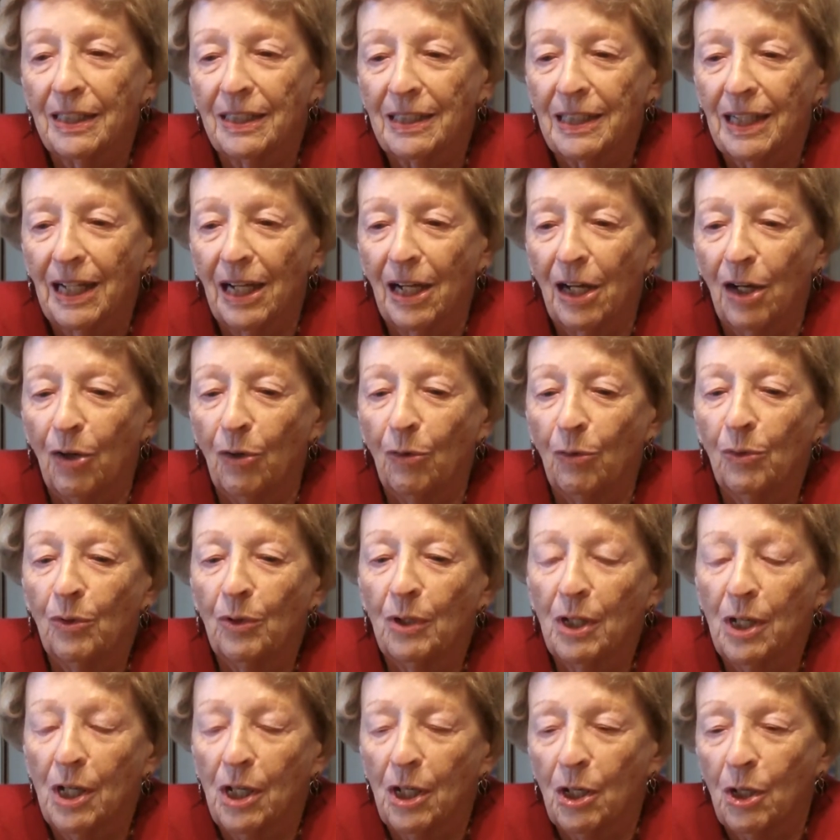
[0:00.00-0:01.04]
town
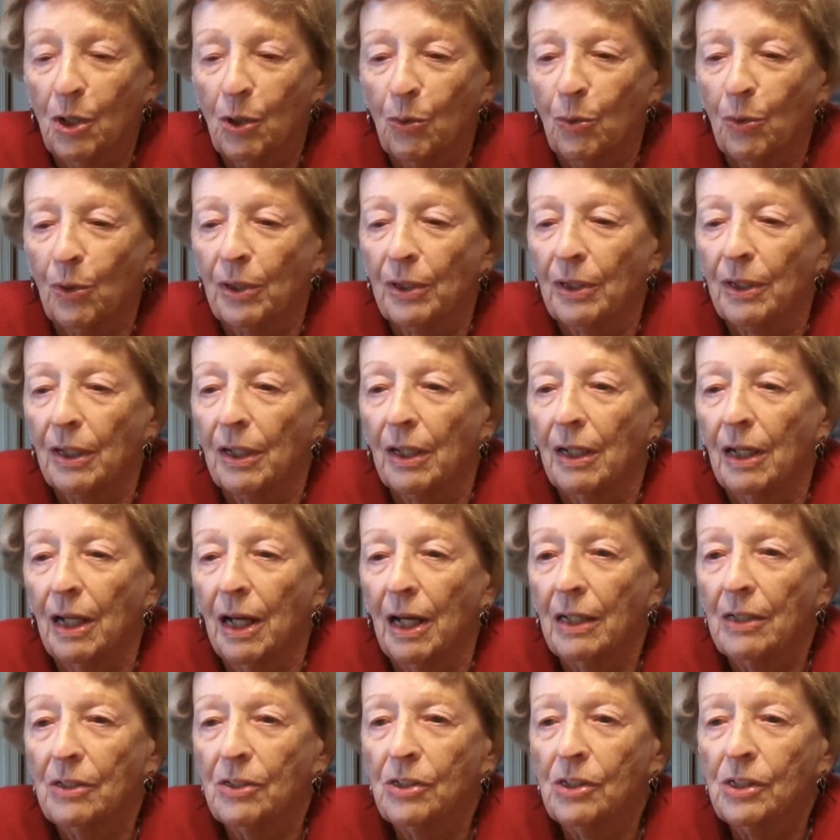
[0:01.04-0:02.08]
where the
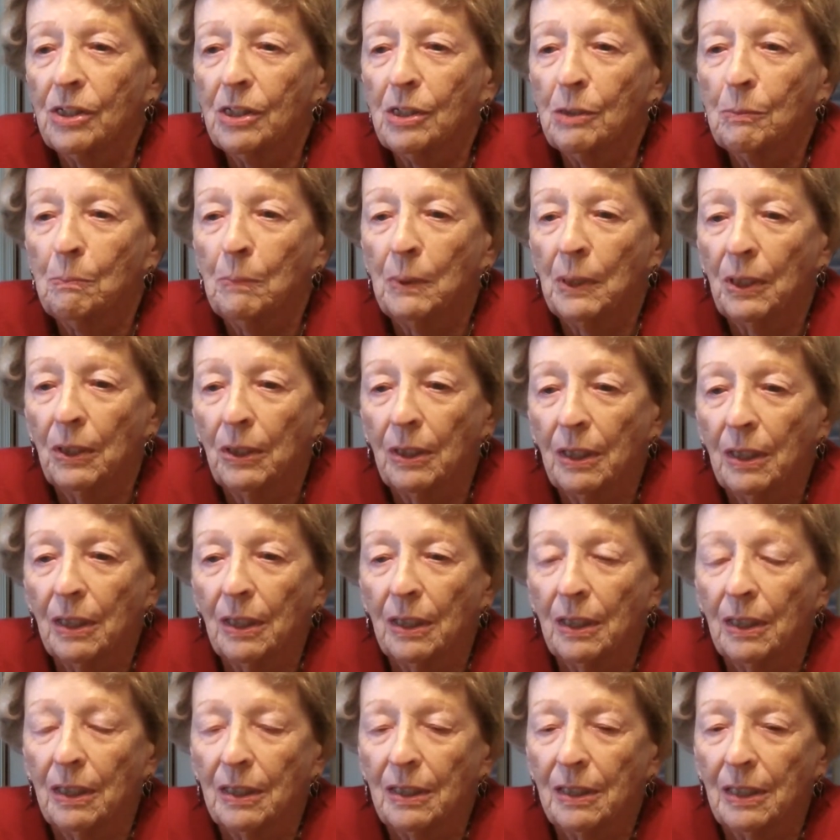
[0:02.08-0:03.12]
largest building
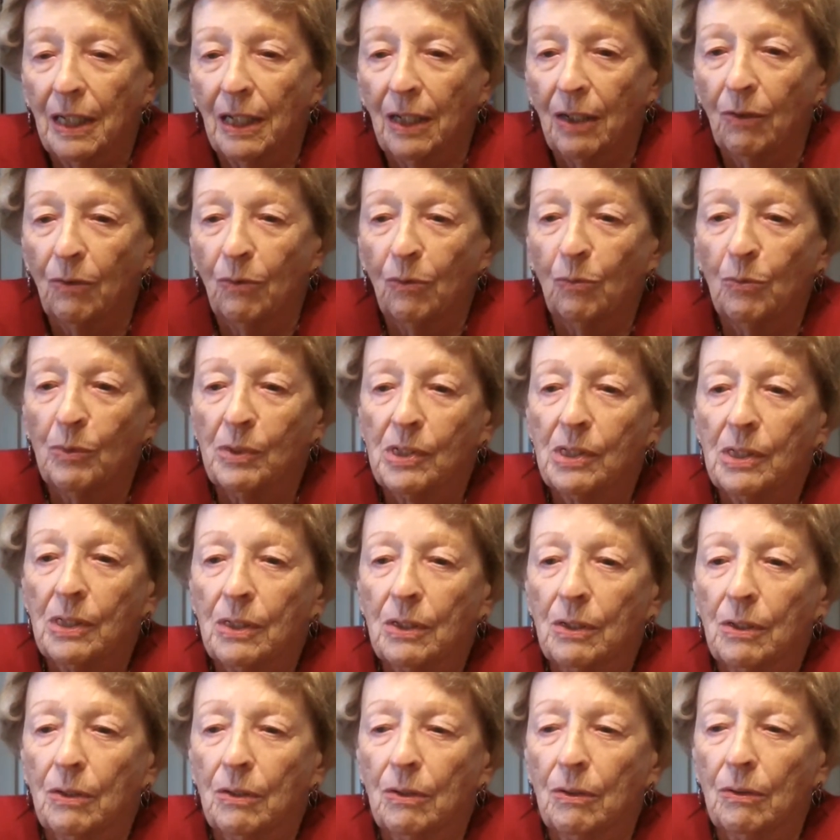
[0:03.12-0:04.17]
in the town was
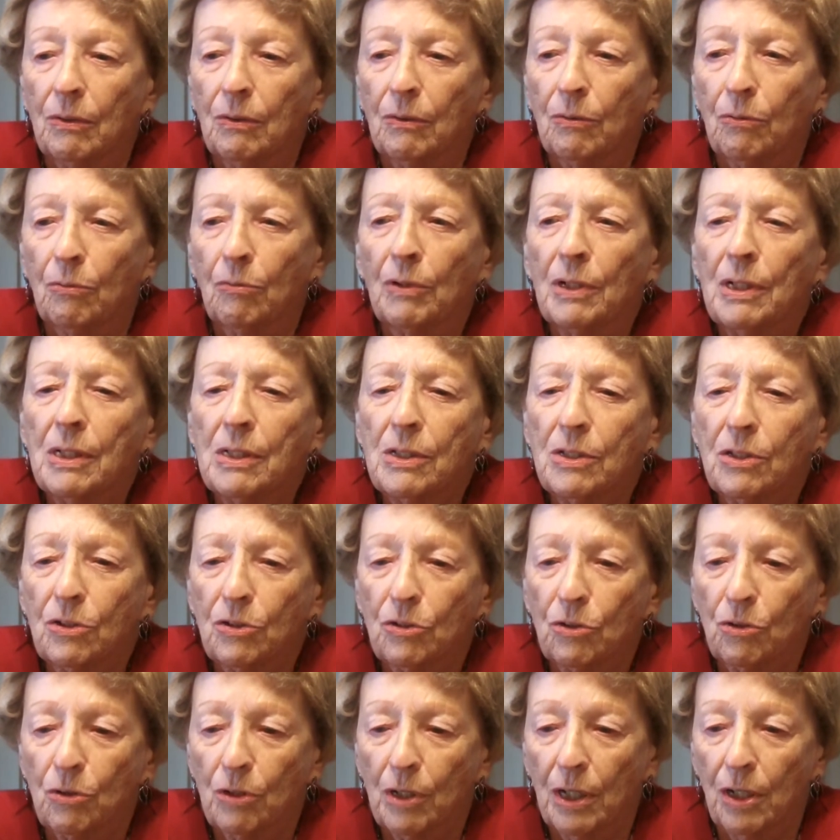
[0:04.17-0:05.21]

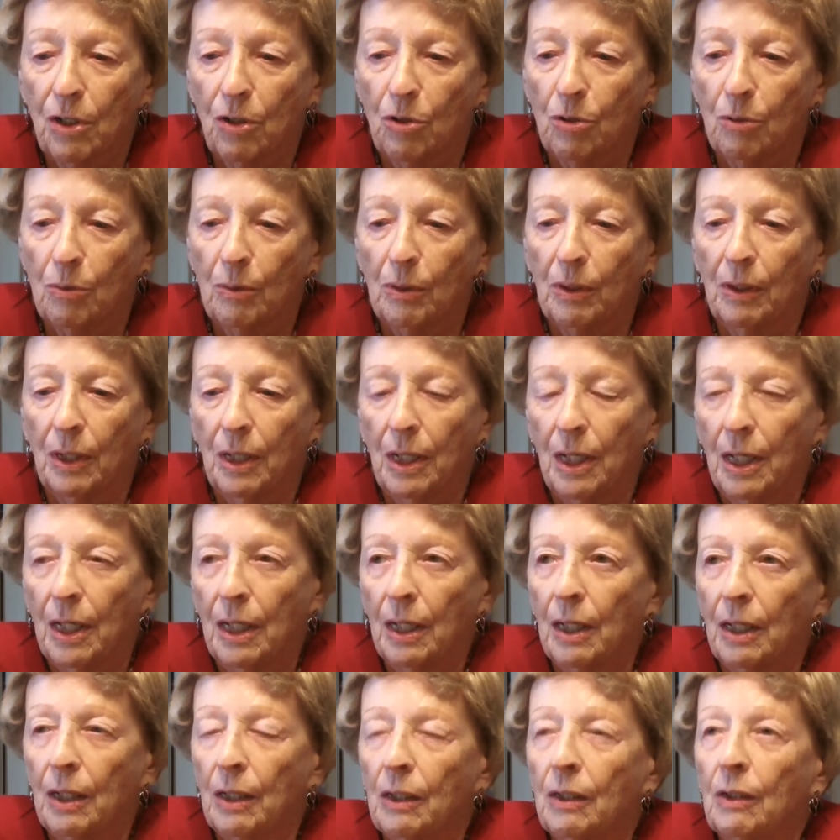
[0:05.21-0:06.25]
3-story, what
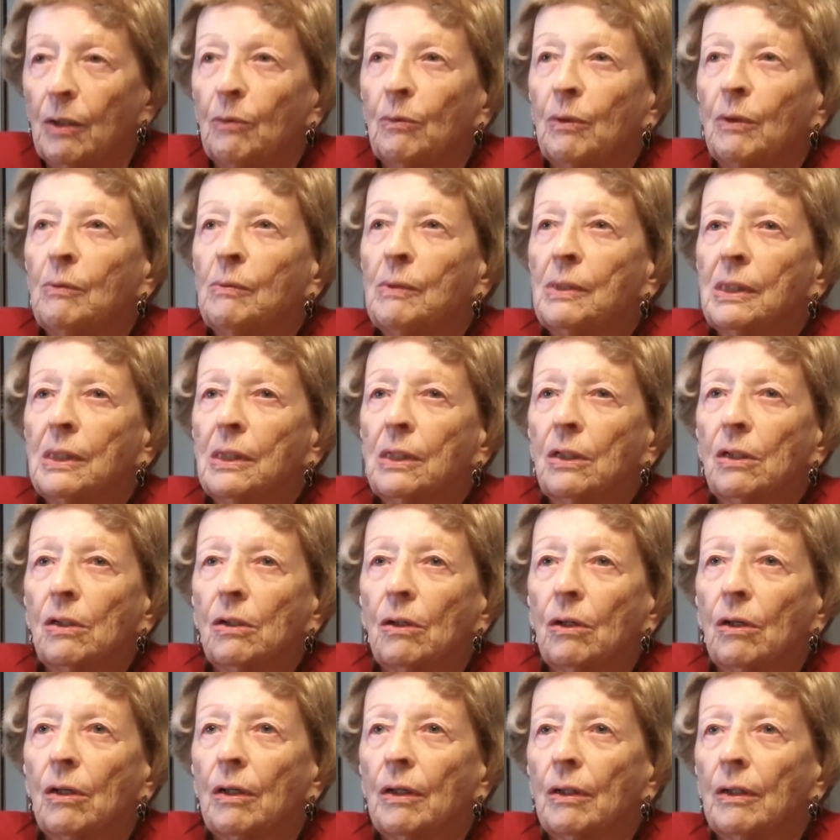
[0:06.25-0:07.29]
was it
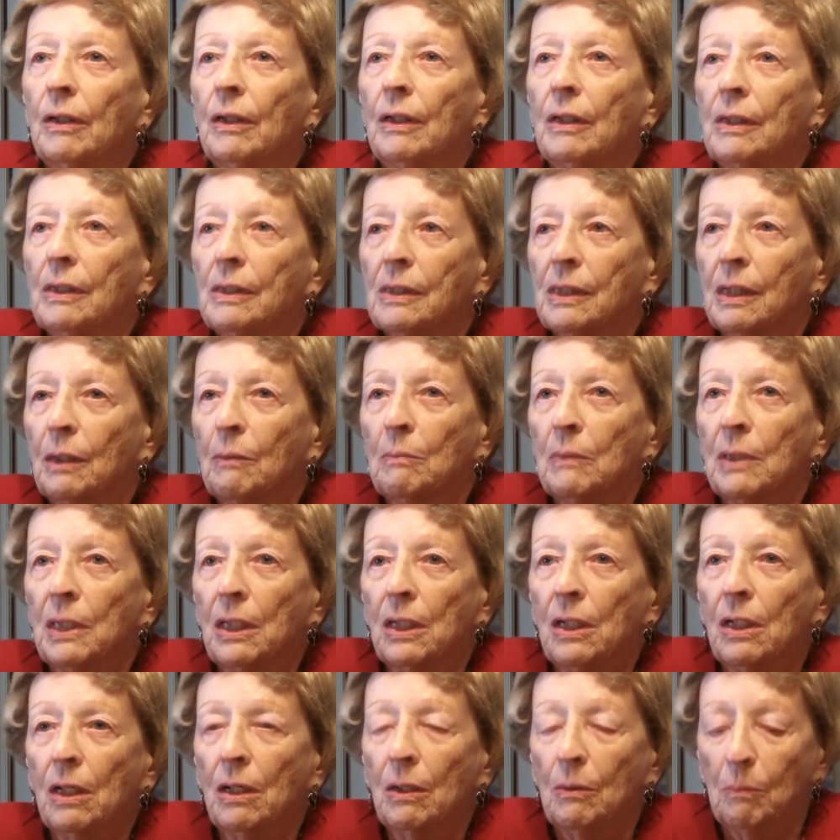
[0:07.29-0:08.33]
called?
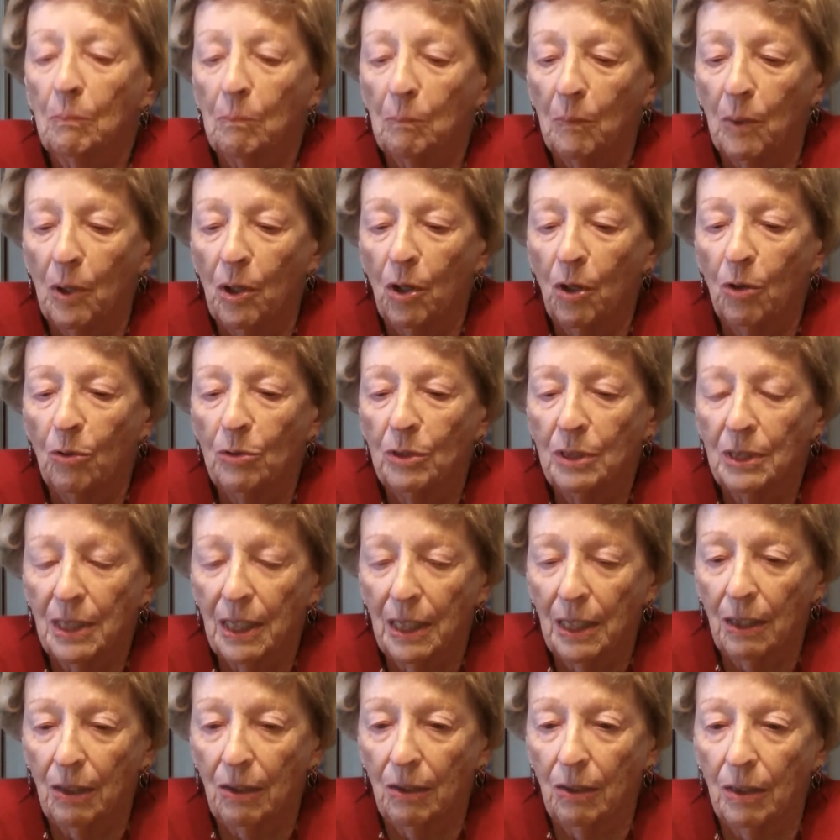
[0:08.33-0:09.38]
Something
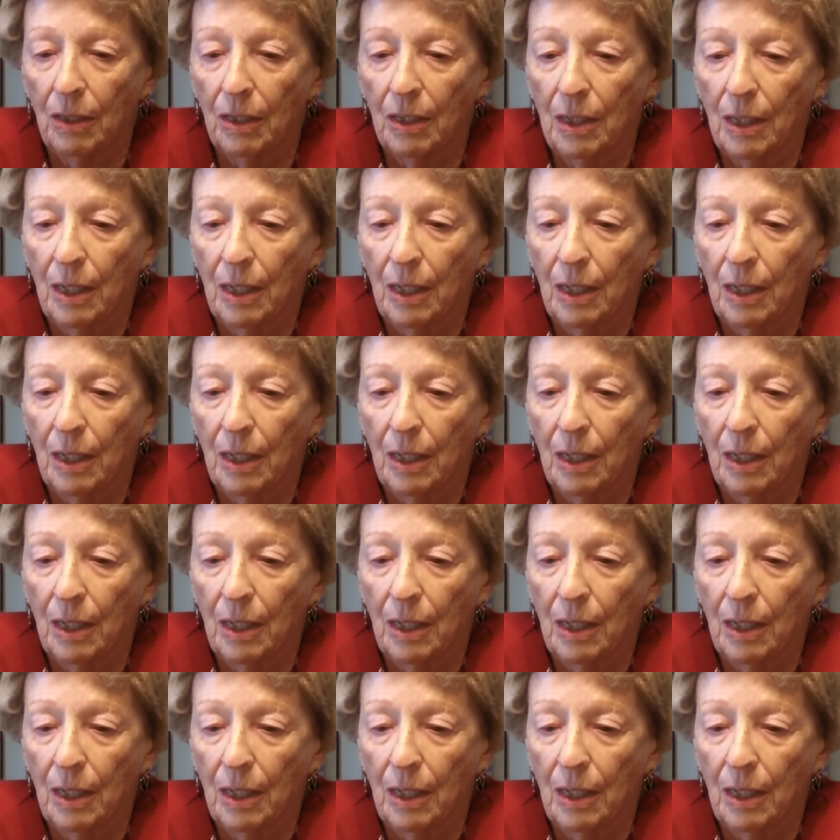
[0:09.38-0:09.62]
hotel.